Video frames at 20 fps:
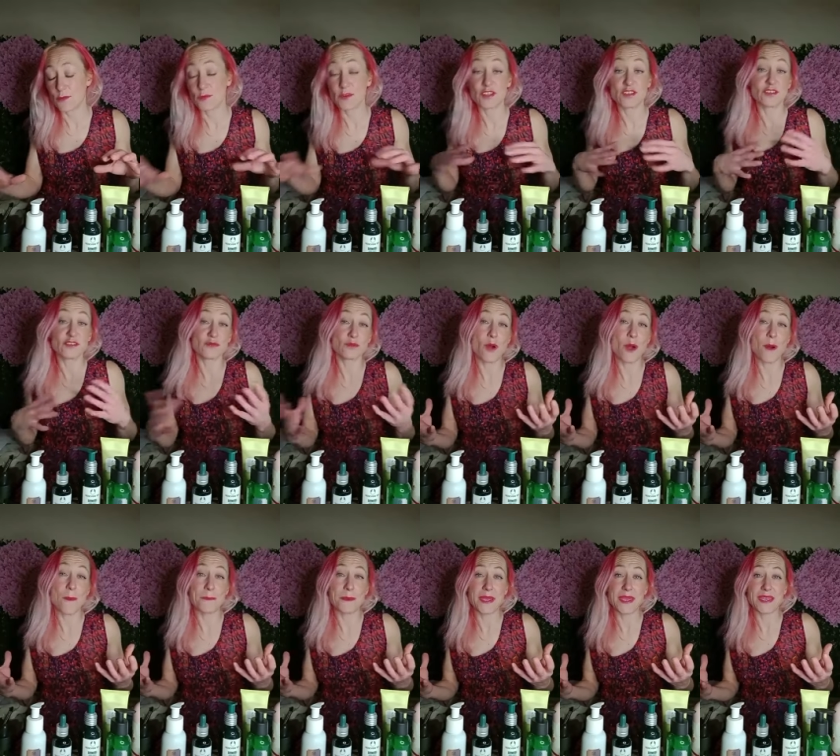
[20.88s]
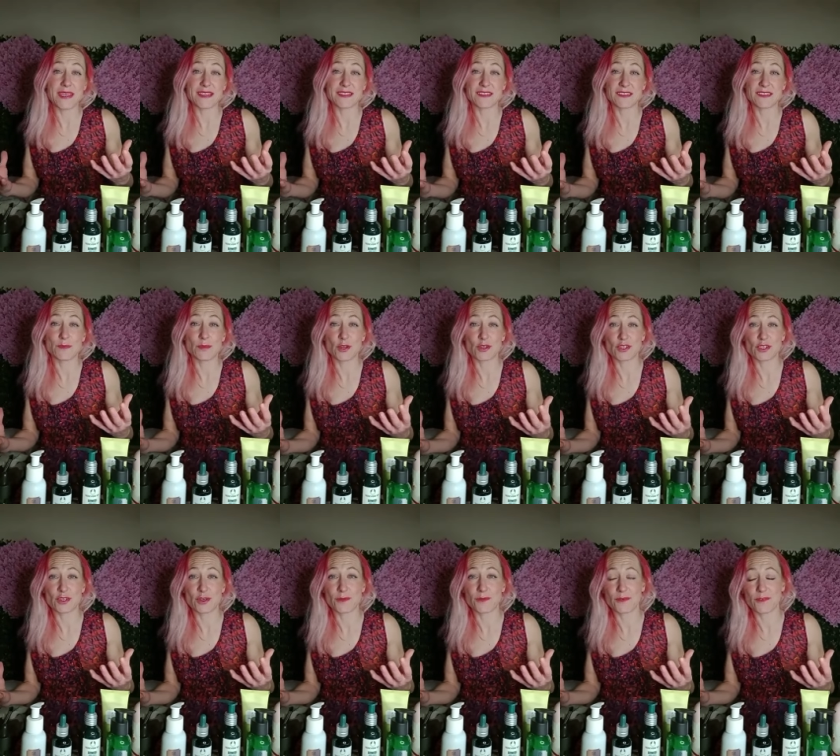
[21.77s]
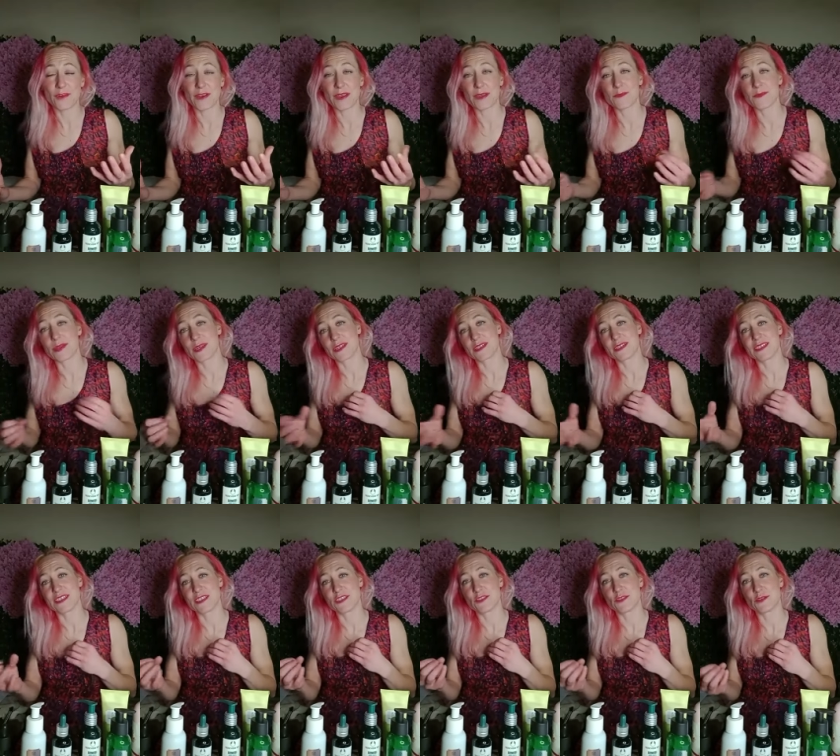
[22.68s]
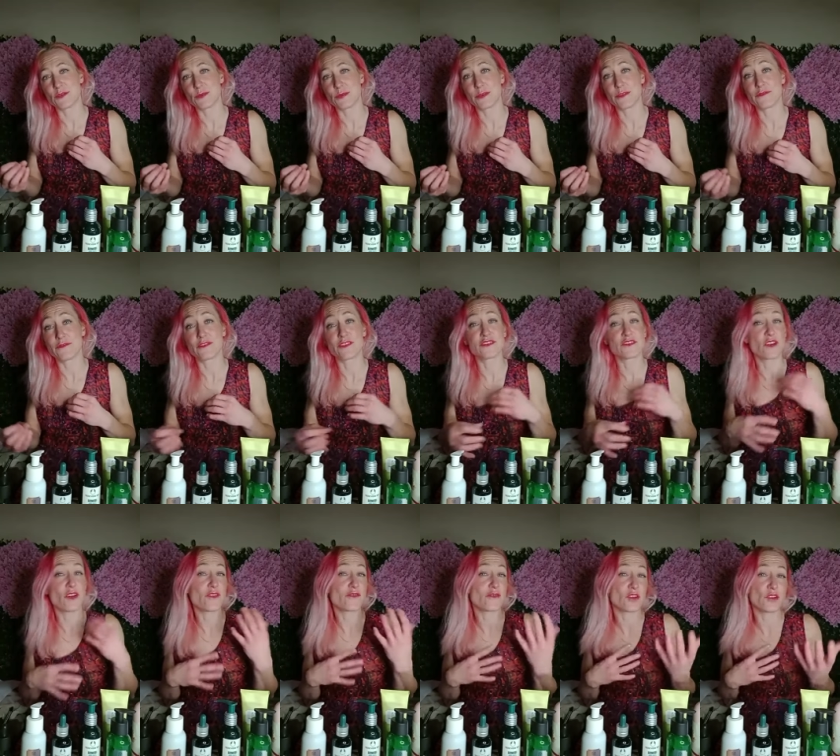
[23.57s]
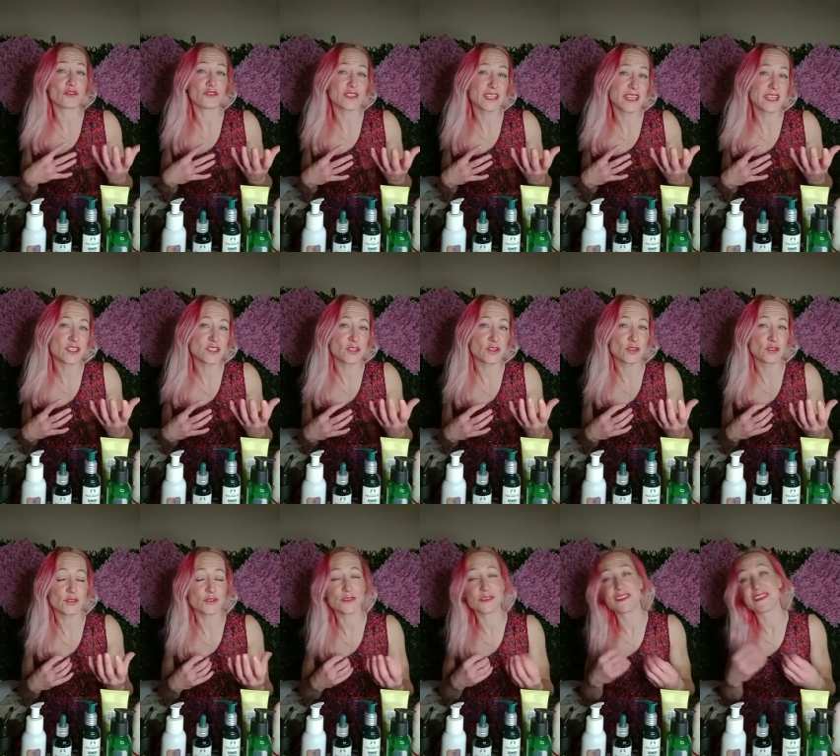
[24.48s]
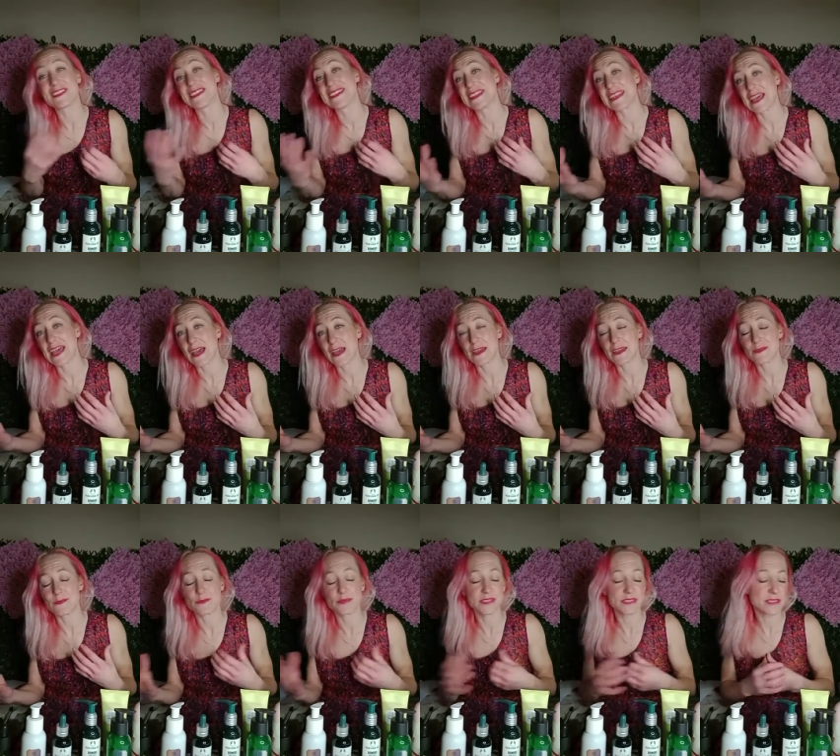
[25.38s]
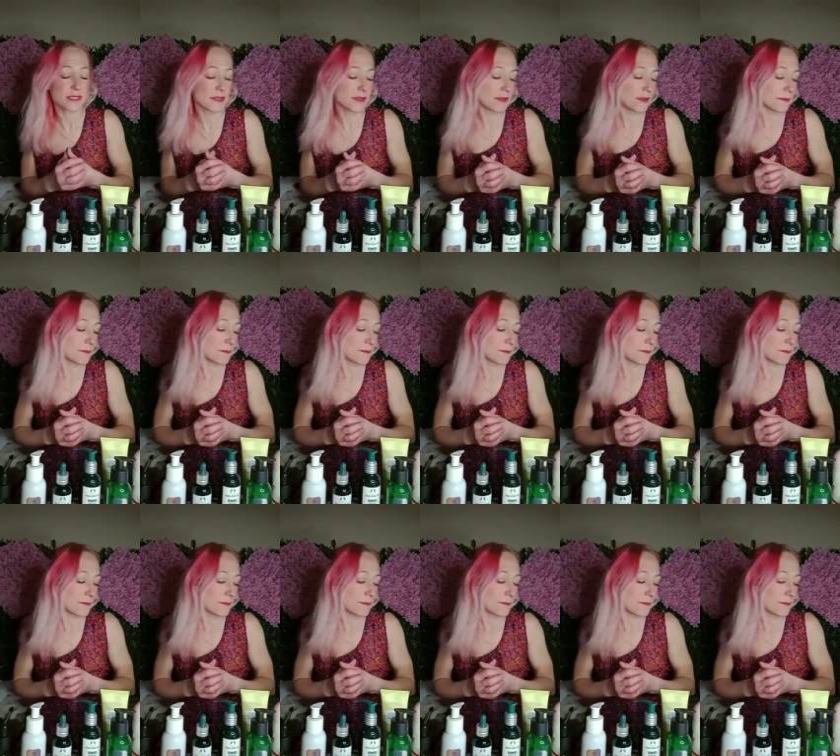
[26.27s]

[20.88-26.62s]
which is what makes the Body Shop great, because it's suitable for sort of all skin tones and types.